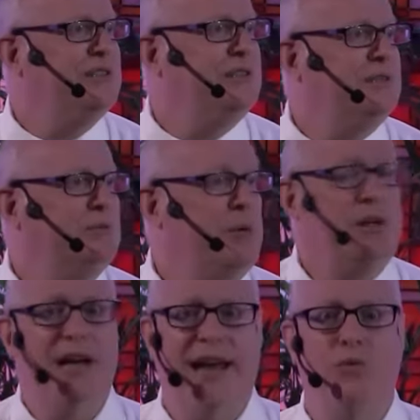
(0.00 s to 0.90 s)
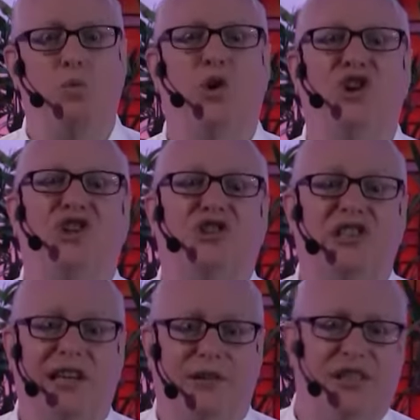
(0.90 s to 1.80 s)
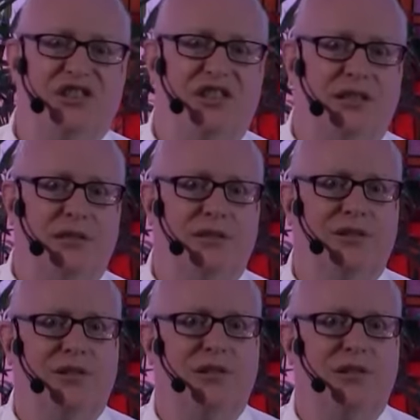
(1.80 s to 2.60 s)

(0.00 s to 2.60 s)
We were kind of worldly Christians.